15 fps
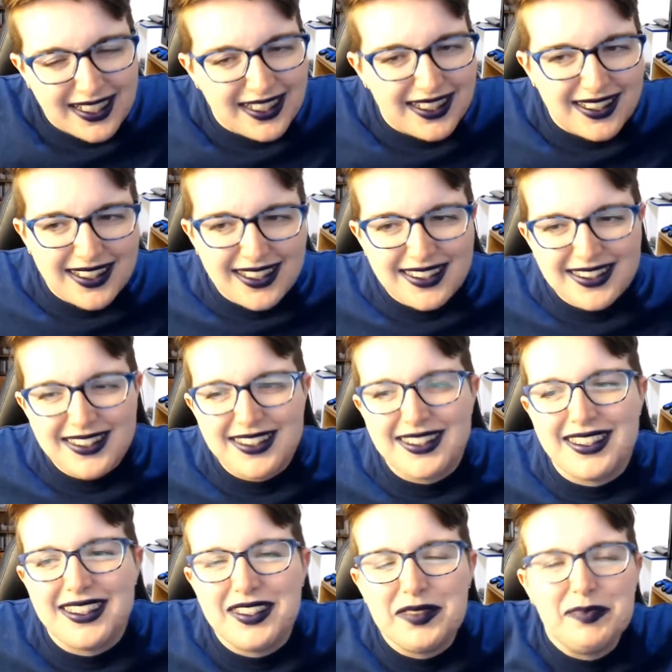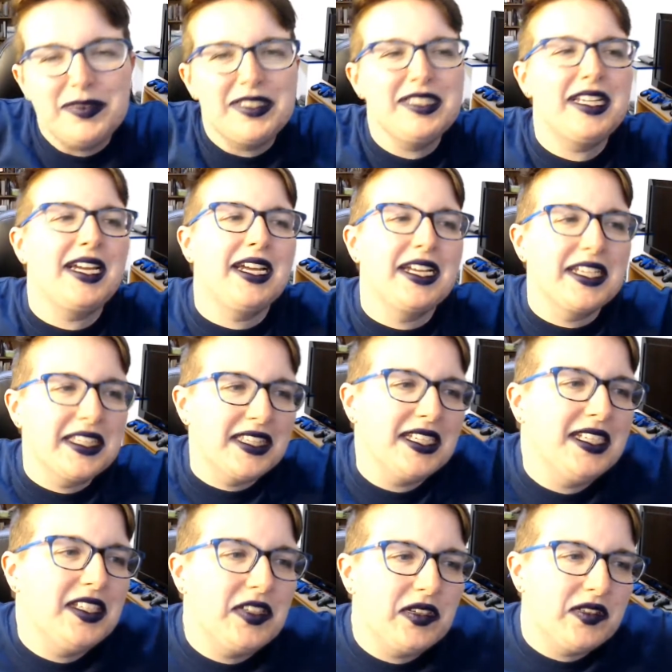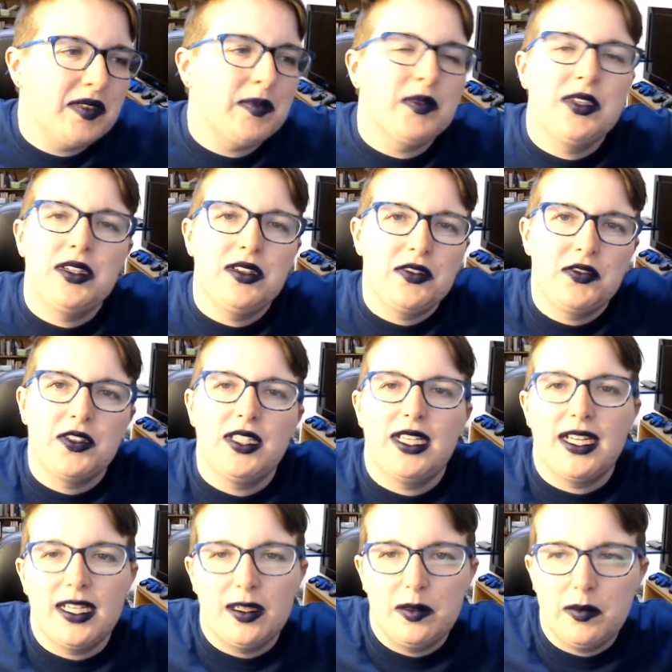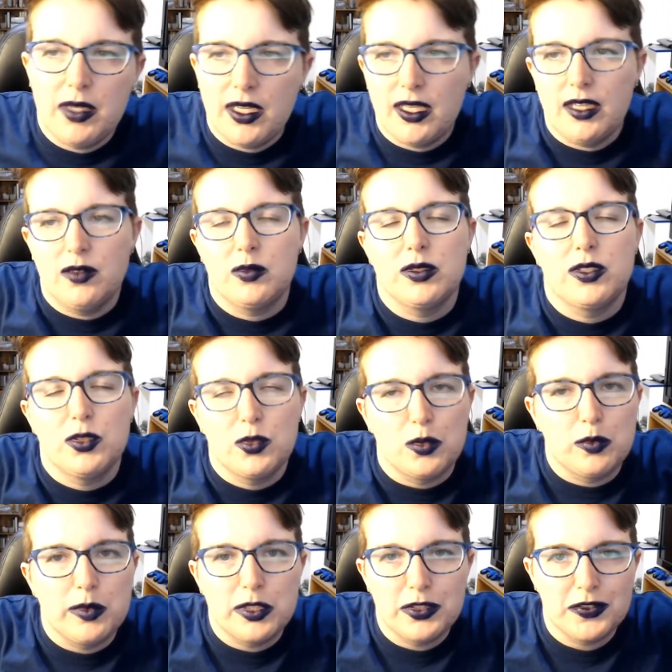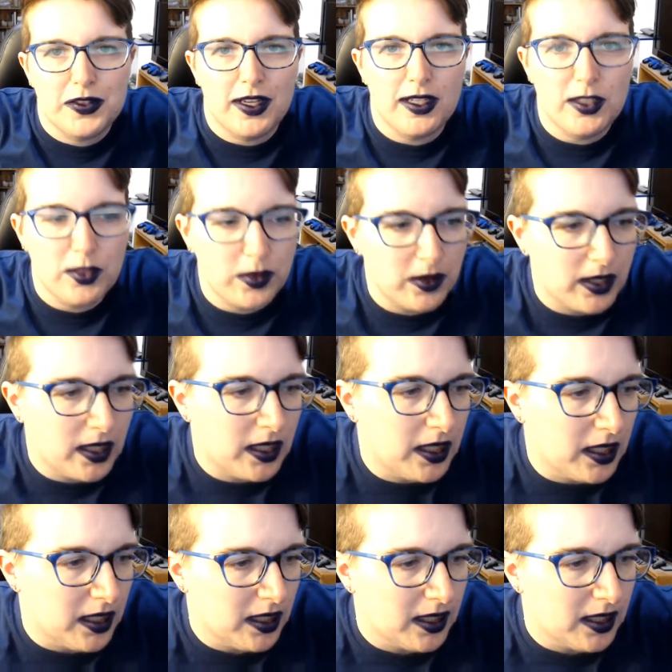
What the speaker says: That's my tag. Thank you, Amrita, for tagging me. It was so much fun doing it.